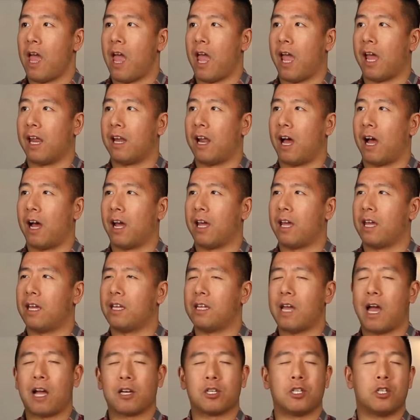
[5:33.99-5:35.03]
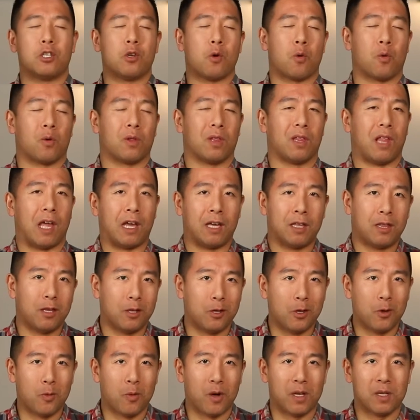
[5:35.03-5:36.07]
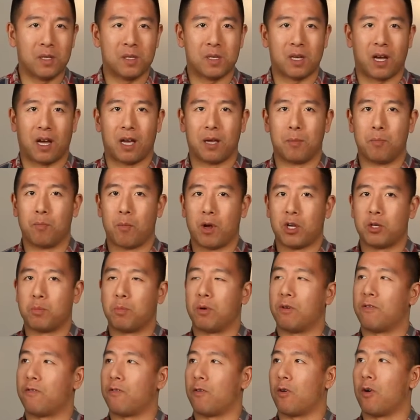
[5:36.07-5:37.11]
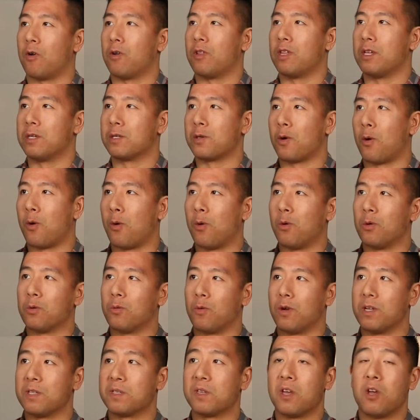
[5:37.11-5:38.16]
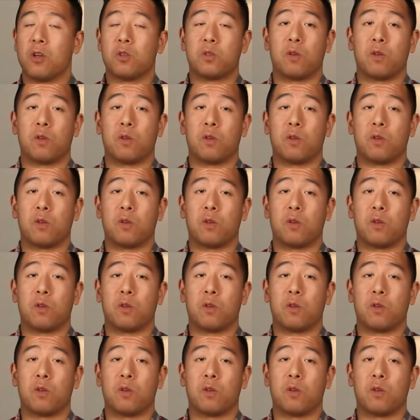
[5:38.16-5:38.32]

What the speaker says: And I actually don't like the new ones. I much prefer these old ones.